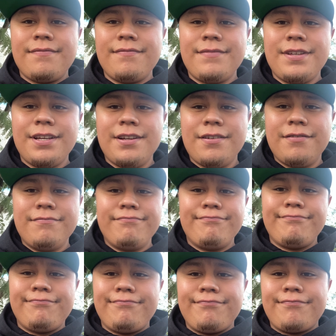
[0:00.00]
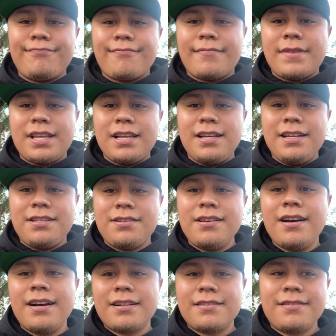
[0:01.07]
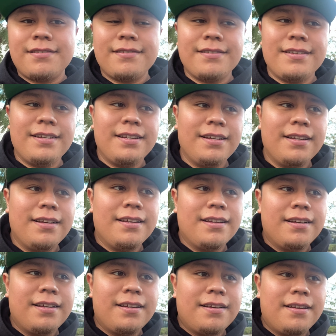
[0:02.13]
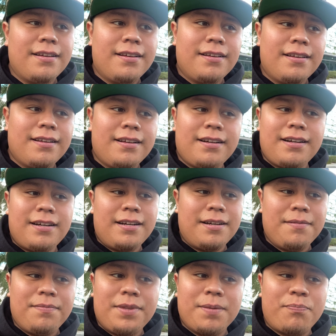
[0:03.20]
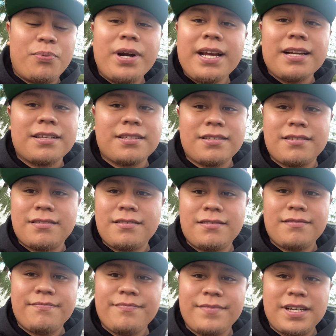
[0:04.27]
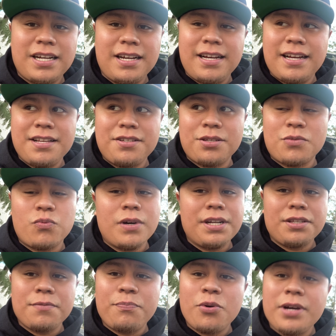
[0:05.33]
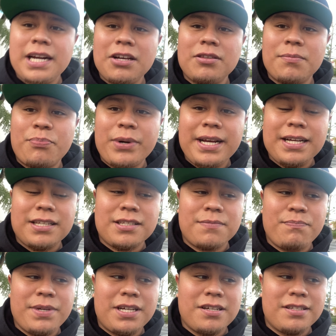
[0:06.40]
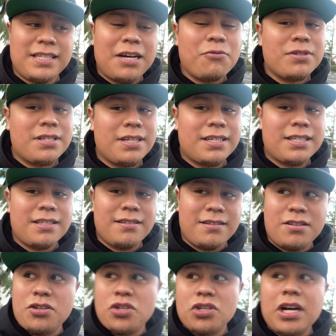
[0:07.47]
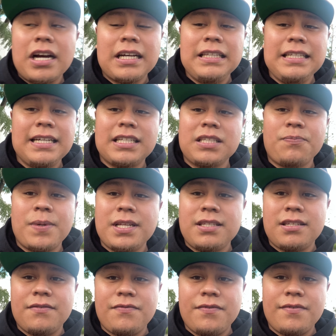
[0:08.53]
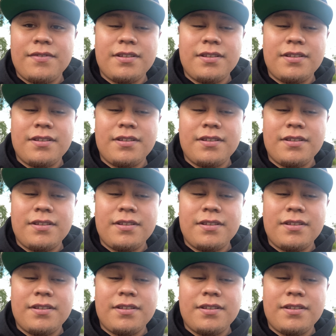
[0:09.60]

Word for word: You know, it sucks. Uh, the brakes, I just wanted to point out the brakes because that was ex shockingly expensive.